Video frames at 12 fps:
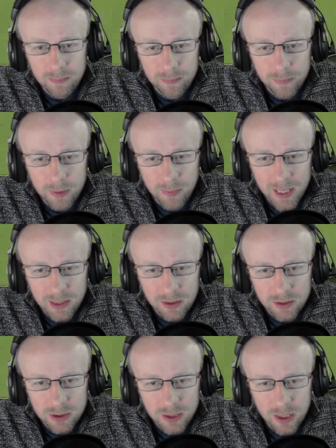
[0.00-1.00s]
They might
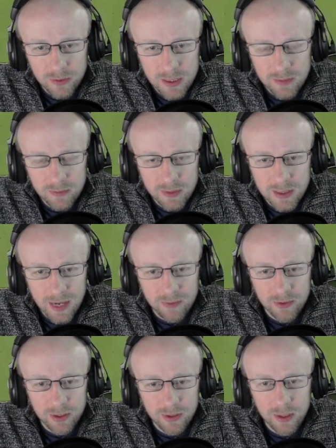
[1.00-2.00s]
concentrate on this
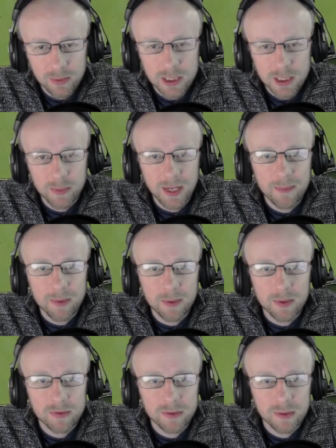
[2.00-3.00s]
cavalry unit, which I'll be happy with.